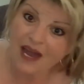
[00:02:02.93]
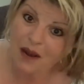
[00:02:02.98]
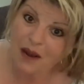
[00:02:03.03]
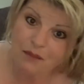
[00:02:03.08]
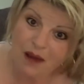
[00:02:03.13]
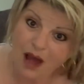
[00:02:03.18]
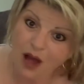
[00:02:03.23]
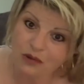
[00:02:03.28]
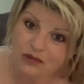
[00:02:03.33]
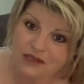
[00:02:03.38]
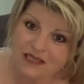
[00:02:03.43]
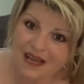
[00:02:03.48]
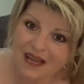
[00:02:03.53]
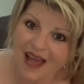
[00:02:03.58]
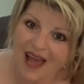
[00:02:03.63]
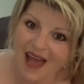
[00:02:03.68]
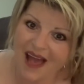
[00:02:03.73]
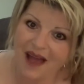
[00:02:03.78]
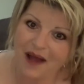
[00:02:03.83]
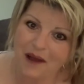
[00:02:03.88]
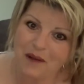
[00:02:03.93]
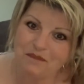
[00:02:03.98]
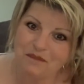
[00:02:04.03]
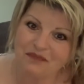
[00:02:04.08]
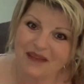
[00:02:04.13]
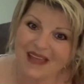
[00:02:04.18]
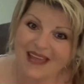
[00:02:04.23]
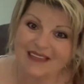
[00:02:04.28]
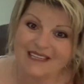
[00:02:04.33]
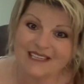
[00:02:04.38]
I bought.
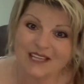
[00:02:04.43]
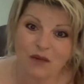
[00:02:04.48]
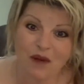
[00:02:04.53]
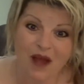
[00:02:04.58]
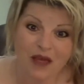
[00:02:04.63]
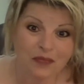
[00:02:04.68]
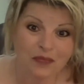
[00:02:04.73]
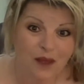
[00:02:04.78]
And so I